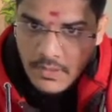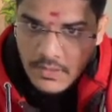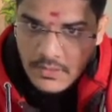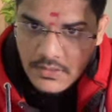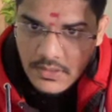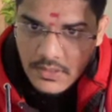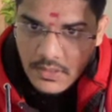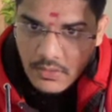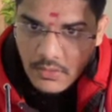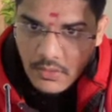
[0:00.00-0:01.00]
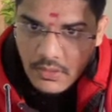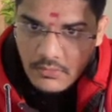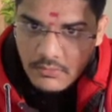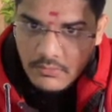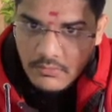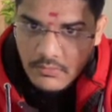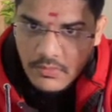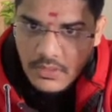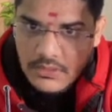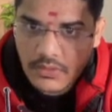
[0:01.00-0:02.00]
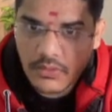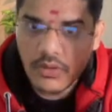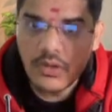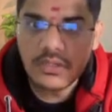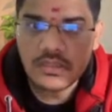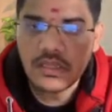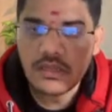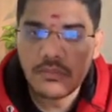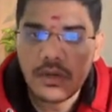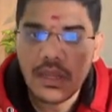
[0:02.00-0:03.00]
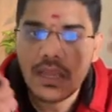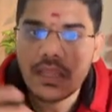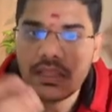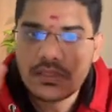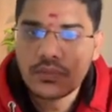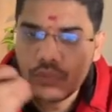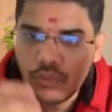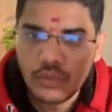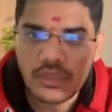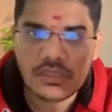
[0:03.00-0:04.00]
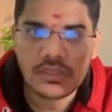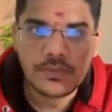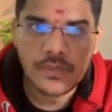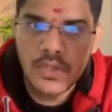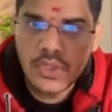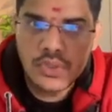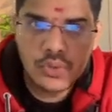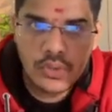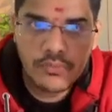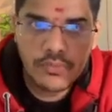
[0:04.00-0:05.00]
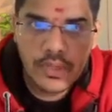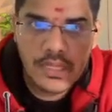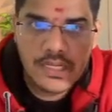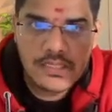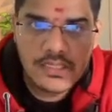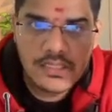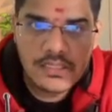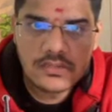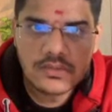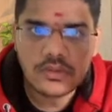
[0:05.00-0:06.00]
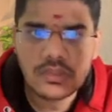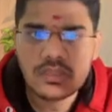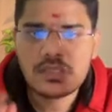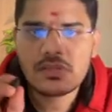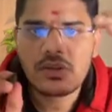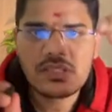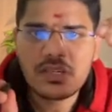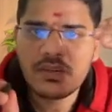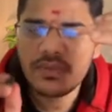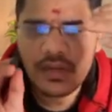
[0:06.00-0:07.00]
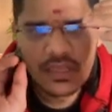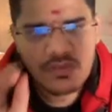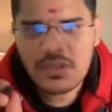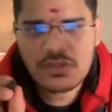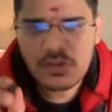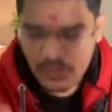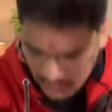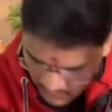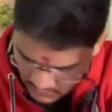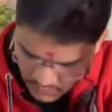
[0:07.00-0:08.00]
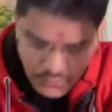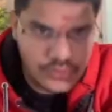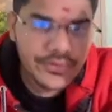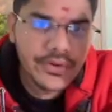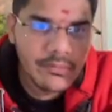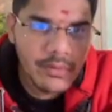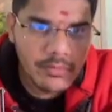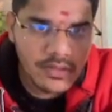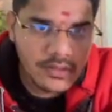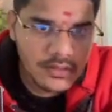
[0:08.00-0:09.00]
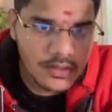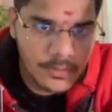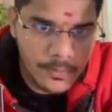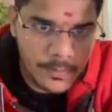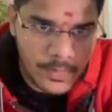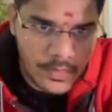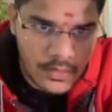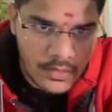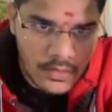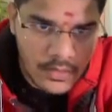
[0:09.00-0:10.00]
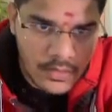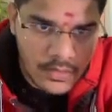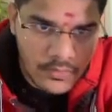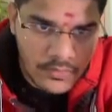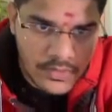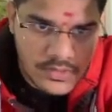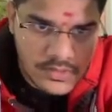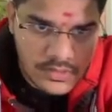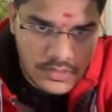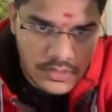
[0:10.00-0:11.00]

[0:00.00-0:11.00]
Descending order, descending order is nothing but highest to lowest. So if you arrange this, so this is constant for a given soil, this you should remember. First